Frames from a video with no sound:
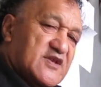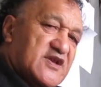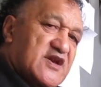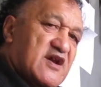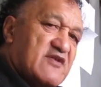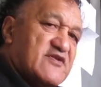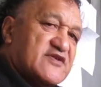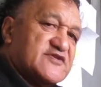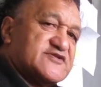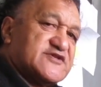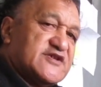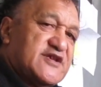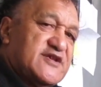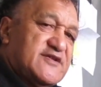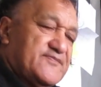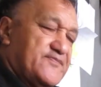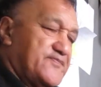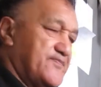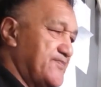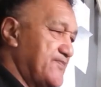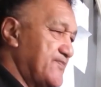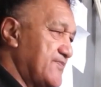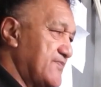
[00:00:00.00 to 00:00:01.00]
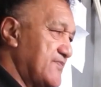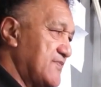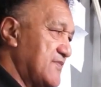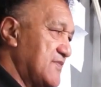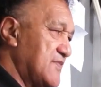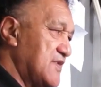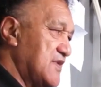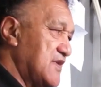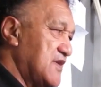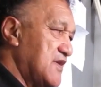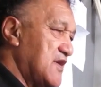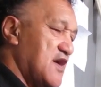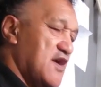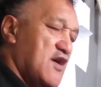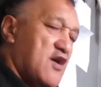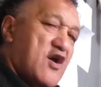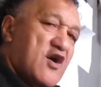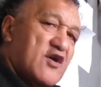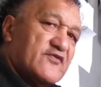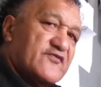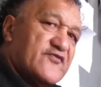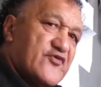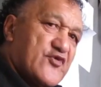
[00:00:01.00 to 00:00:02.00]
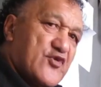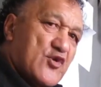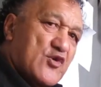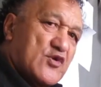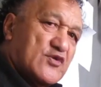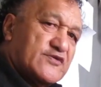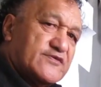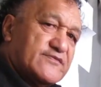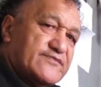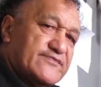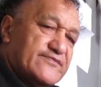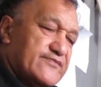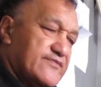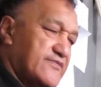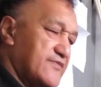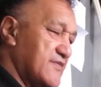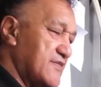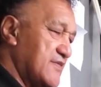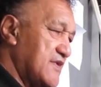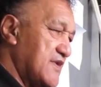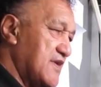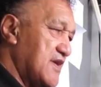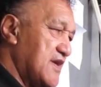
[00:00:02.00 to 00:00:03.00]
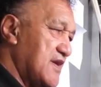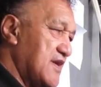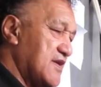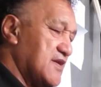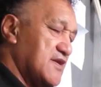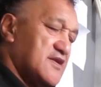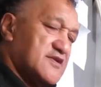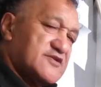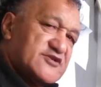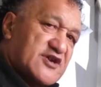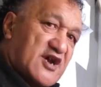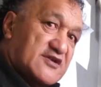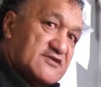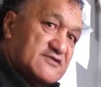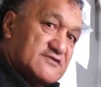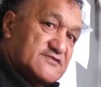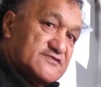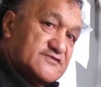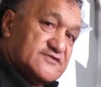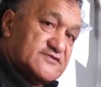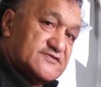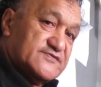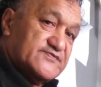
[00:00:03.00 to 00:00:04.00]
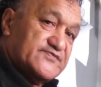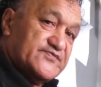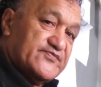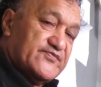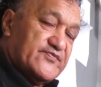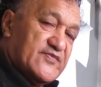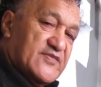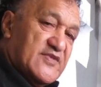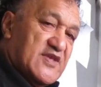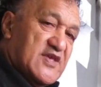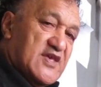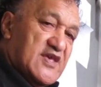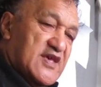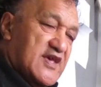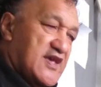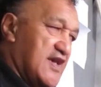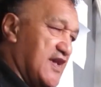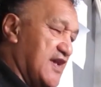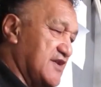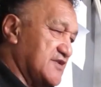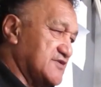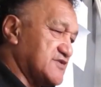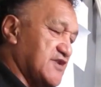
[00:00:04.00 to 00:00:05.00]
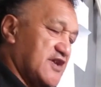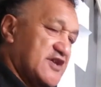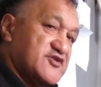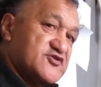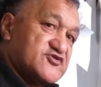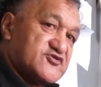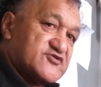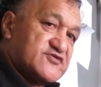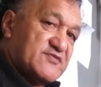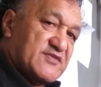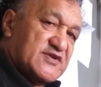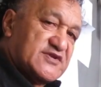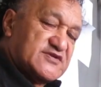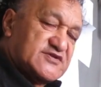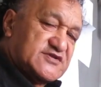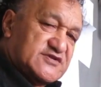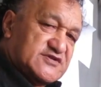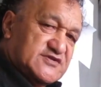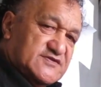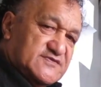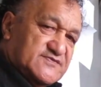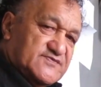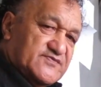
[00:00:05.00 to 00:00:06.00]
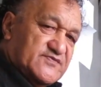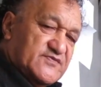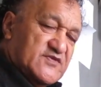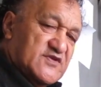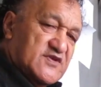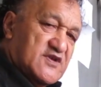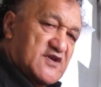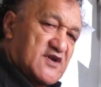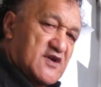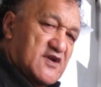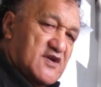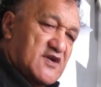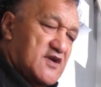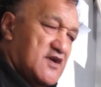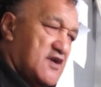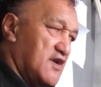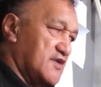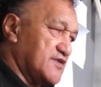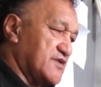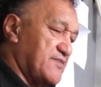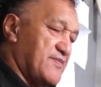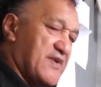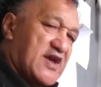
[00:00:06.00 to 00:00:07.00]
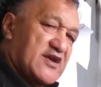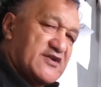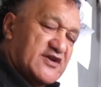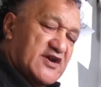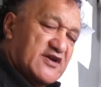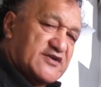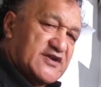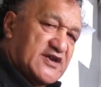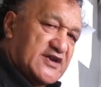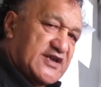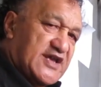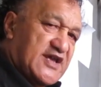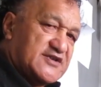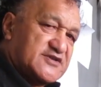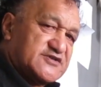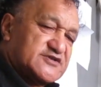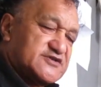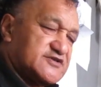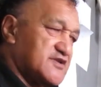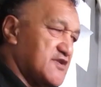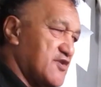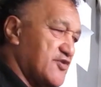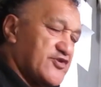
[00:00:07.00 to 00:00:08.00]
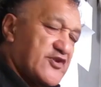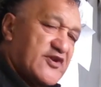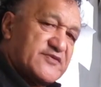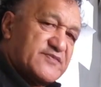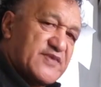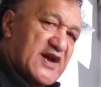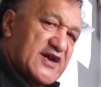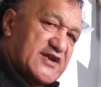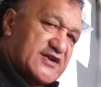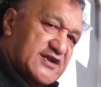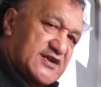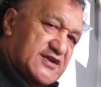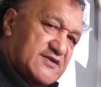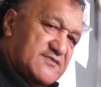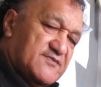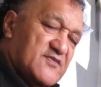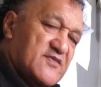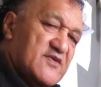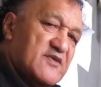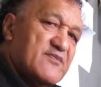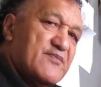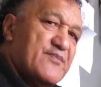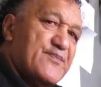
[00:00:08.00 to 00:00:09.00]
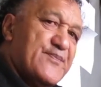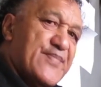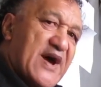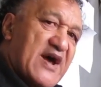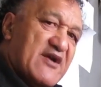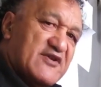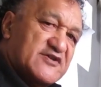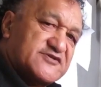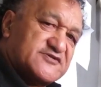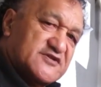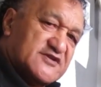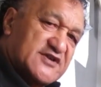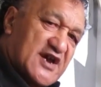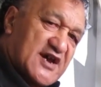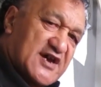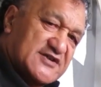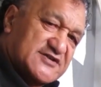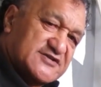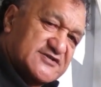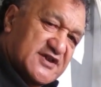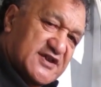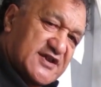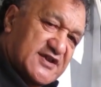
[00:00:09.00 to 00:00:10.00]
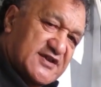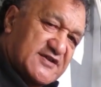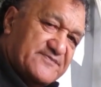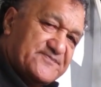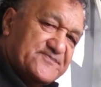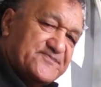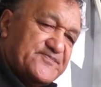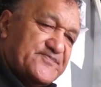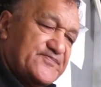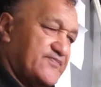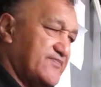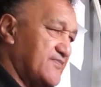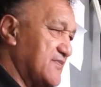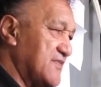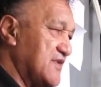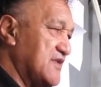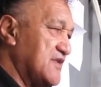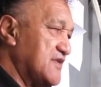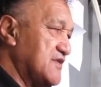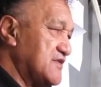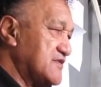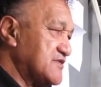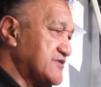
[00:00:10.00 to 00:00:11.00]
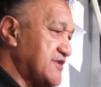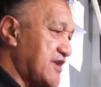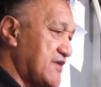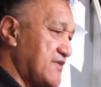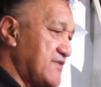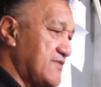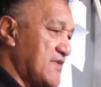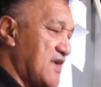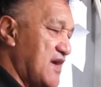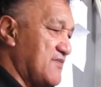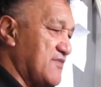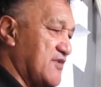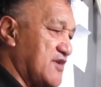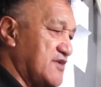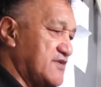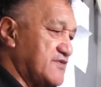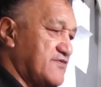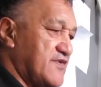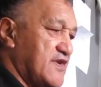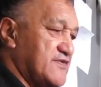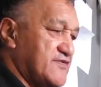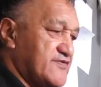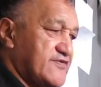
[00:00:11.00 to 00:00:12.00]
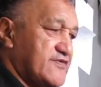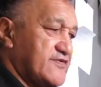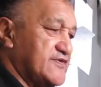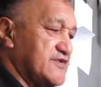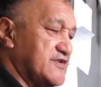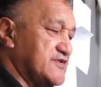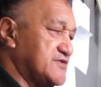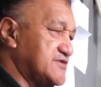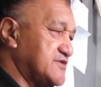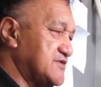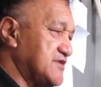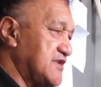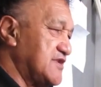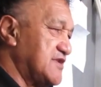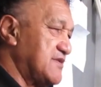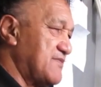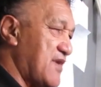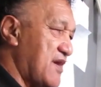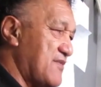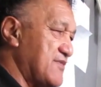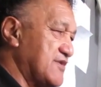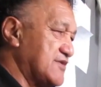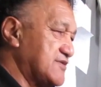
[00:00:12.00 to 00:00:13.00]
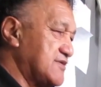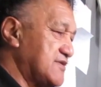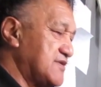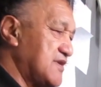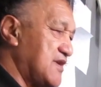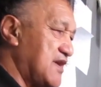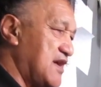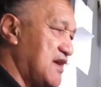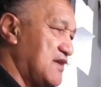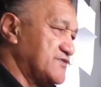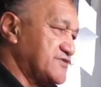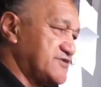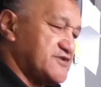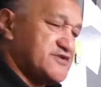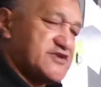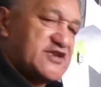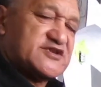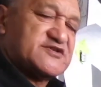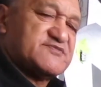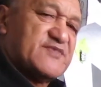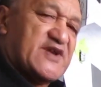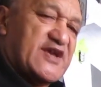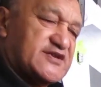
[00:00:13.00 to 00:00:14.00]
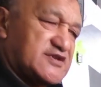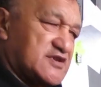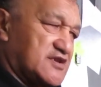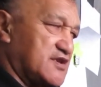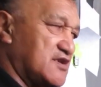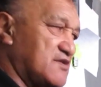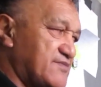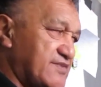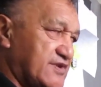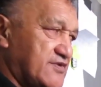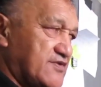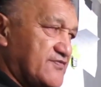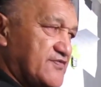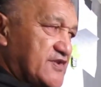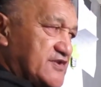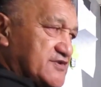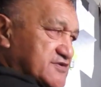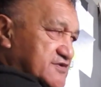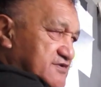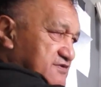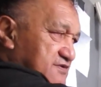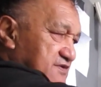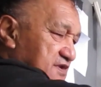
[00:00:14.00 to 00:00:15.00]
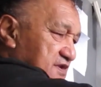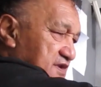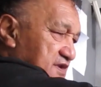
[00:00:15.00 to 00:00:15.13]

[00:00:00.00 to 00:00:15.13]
currency on fraud titles as instruments on the pound note against third party pirates on the high sea. So I'm going to run through this in a moment. I'll just explain a little bit of this